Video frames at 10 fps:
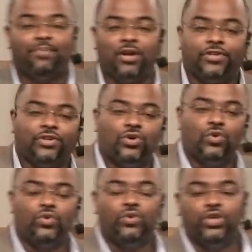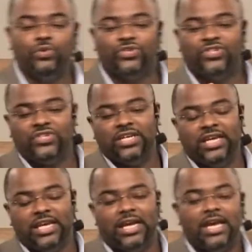person who you
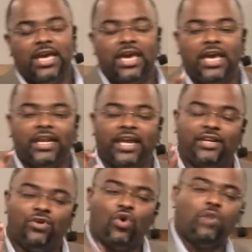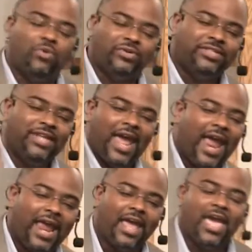see in a normal
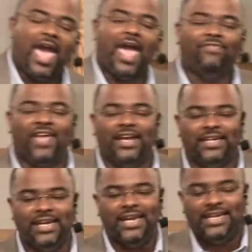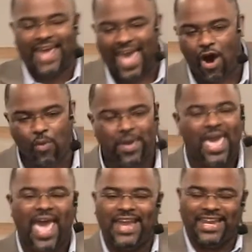day and they need help
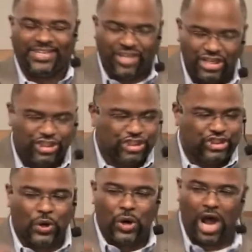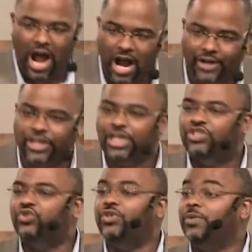and it touches your heart,
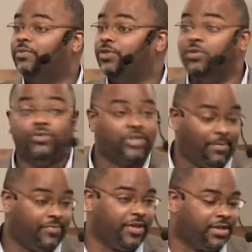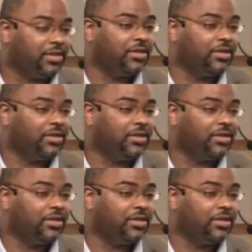do you do something?